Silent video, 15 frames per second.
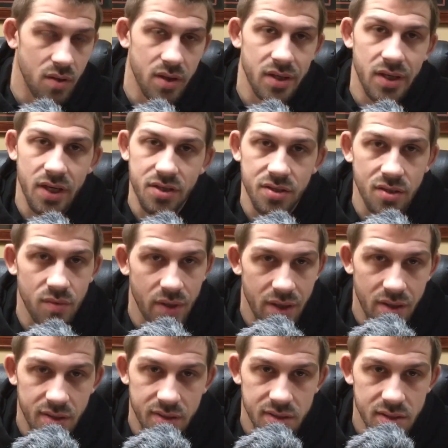addiction
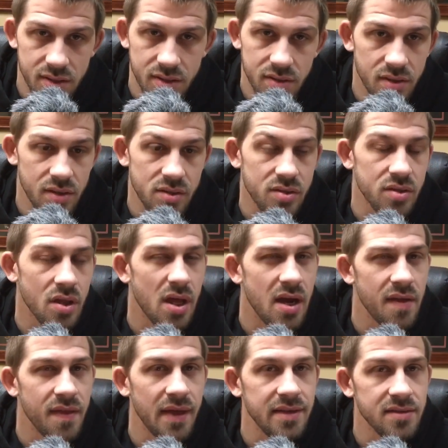awareness. Just there's a
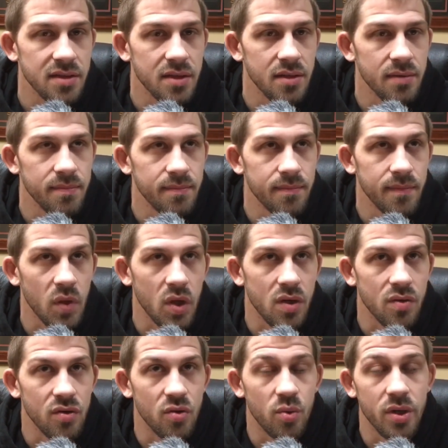lot of things that in
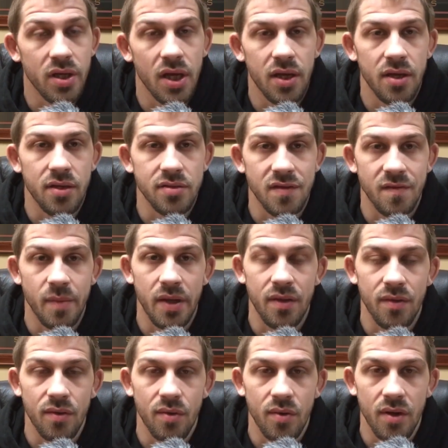28 years I've
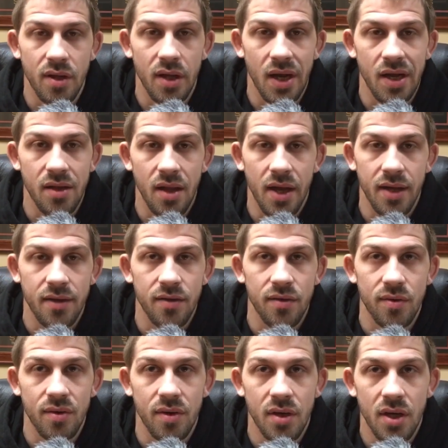been through, and that I'd like
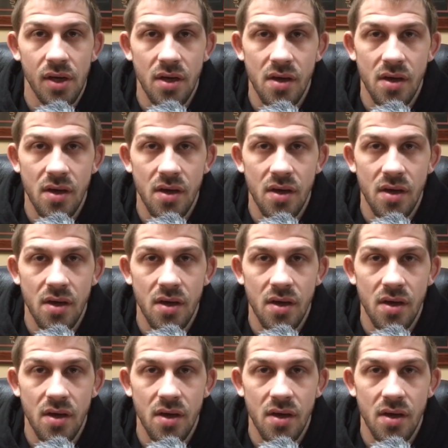to